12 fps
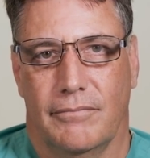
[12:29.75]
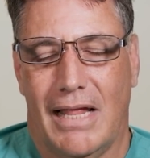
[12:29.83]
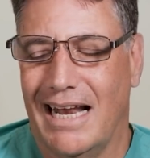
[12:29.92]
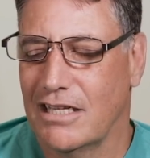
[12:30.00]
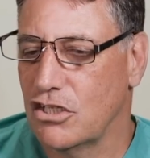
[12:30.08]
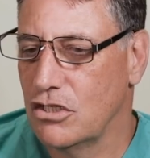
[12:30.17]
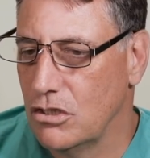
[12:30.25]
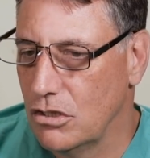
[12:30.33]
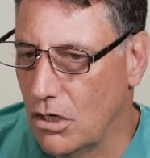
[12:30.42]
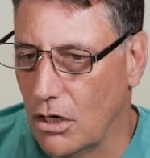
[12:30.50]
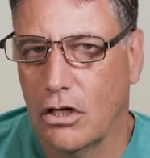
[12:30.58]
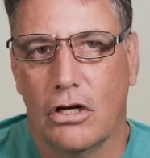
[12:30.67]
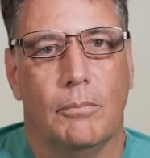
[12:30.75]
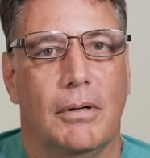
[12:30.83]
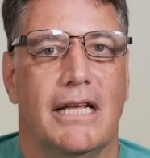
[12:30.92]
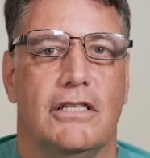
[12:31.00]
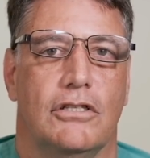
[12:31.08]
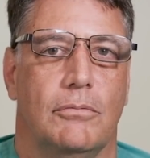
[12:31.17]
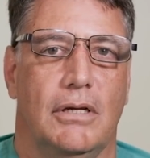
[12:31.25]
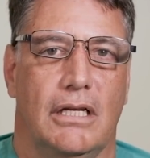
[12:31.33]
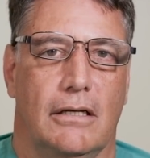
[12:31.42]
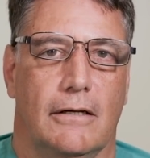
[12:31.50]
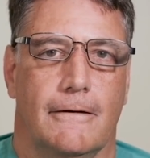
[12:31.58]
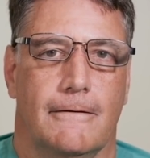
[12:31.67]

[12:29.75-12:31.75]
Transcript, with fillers: That's not a good place to be.